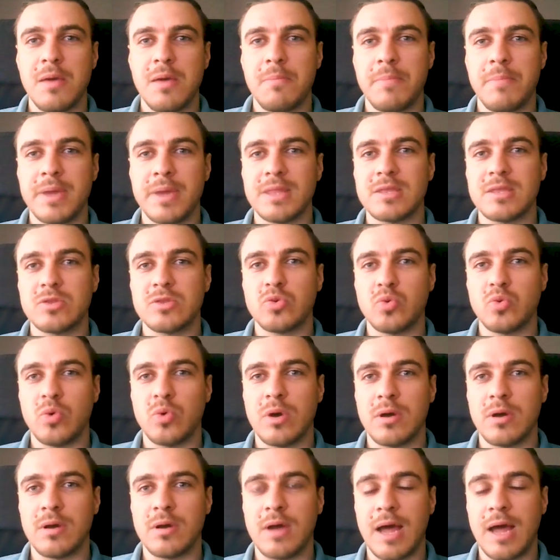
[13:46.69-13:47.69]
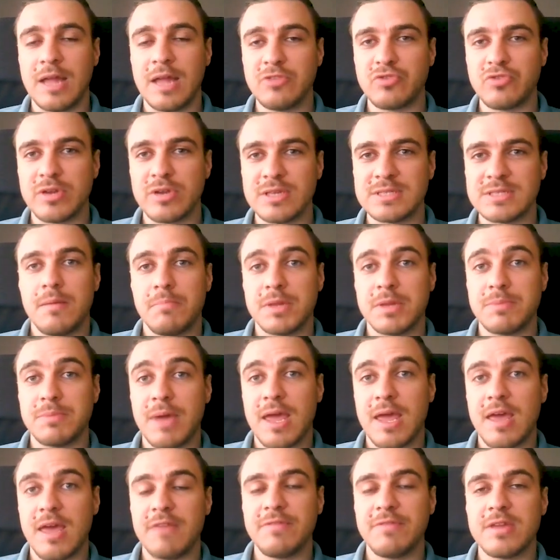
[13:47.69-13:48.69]
made to an address, but
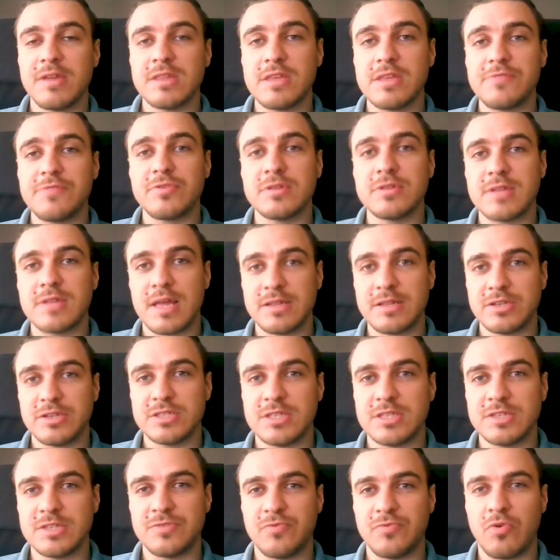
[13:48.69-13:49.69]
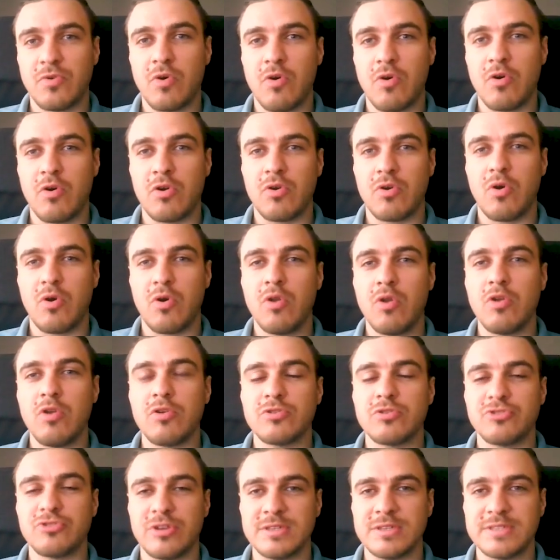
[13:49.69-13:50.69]
by having different addresses for all
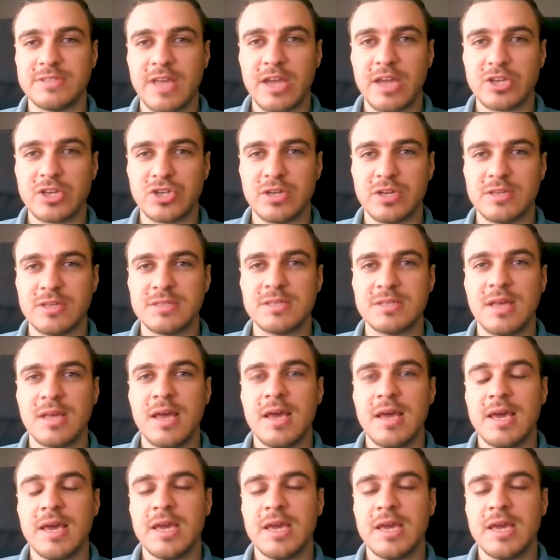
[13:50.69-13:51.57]
your transactions,